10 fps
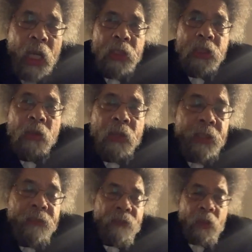So
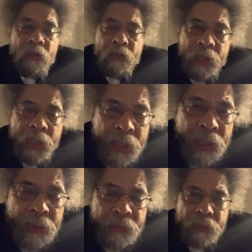that the first thing
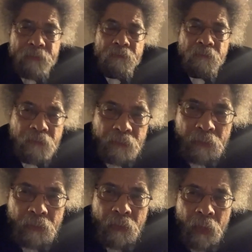is
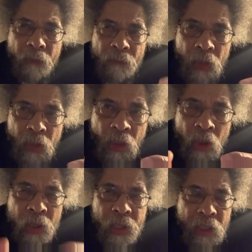you're
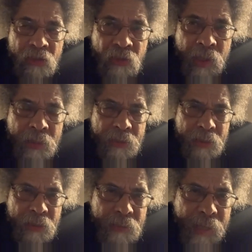going to need strength
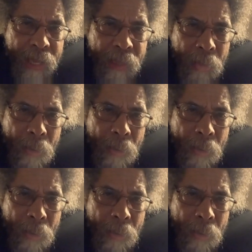to do that.